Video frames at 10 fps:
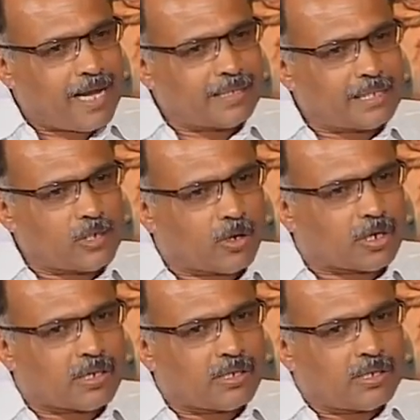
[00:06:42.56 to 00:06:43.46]
I said,
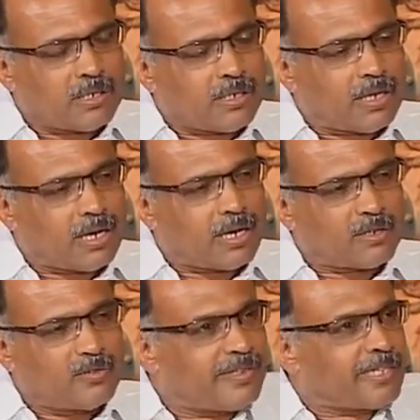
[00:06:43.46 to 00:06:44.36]
look,
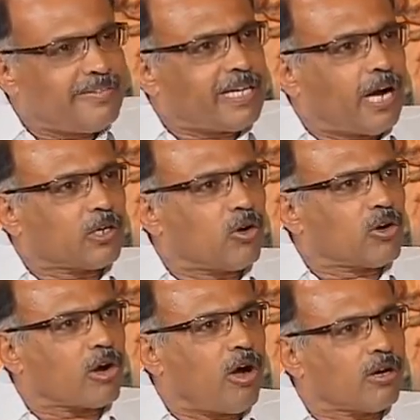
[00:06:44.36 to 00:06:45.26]
we can't go
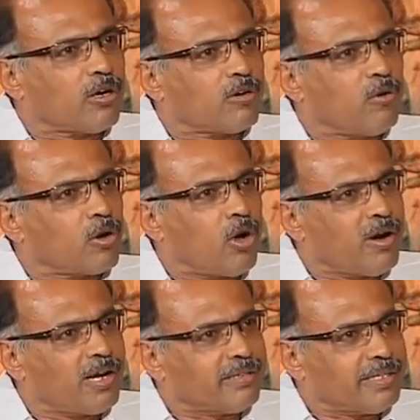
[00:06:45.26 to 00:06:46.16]

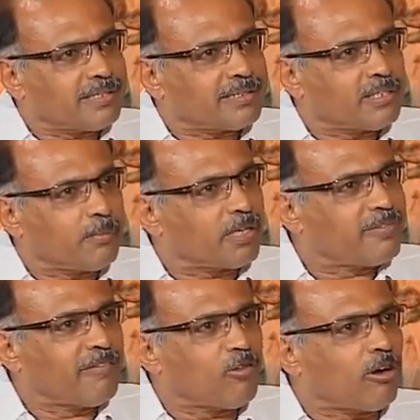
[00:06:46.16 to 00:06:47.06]
wrong in this, because
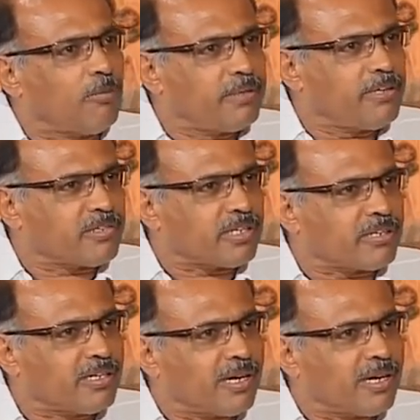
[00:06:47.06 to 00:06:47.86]
we have no competition.